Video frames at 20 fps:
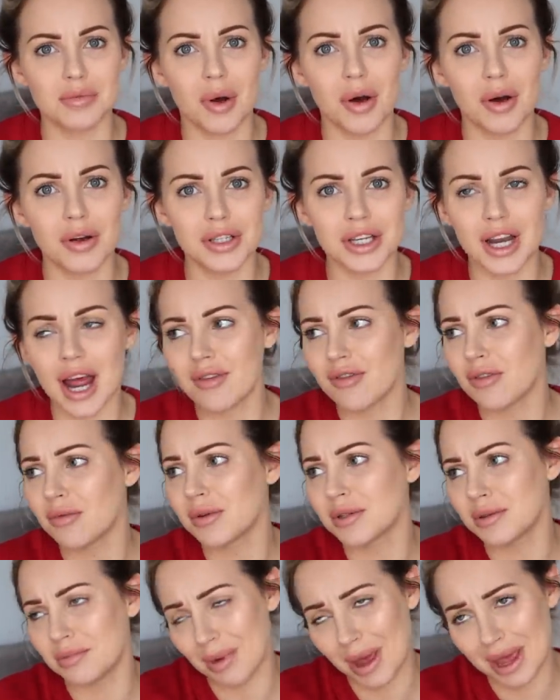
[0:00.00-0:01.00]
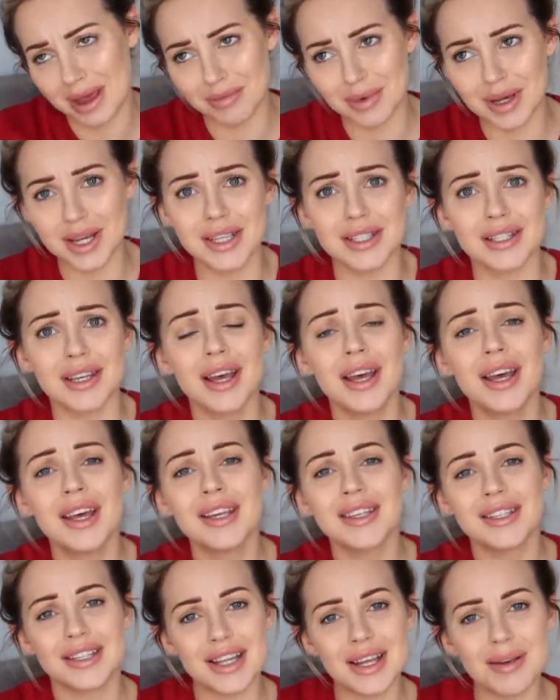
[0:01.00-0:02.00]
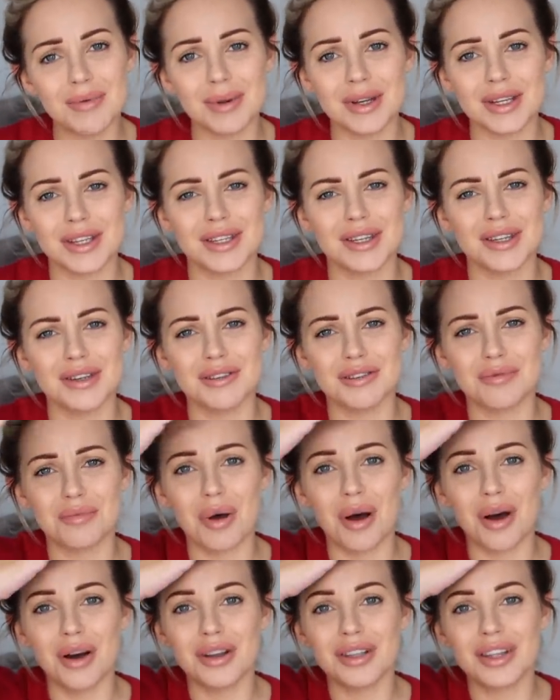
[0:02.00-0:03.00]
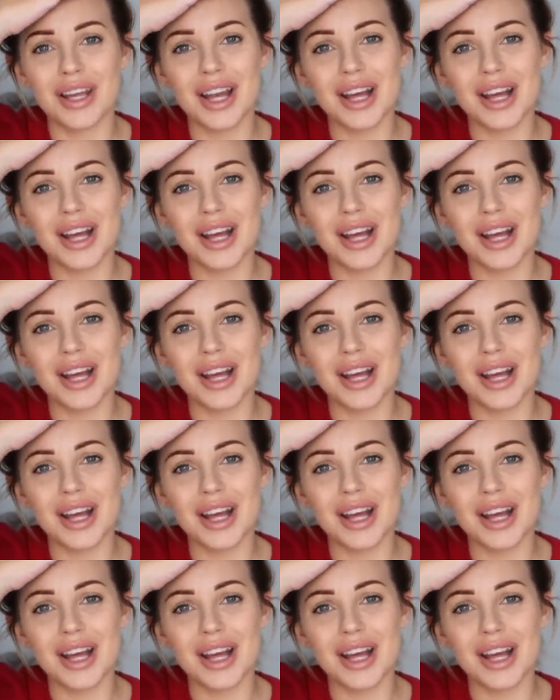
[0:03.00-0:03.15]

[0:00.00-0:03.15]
pod and everyone's babies sleep in a snooze pod.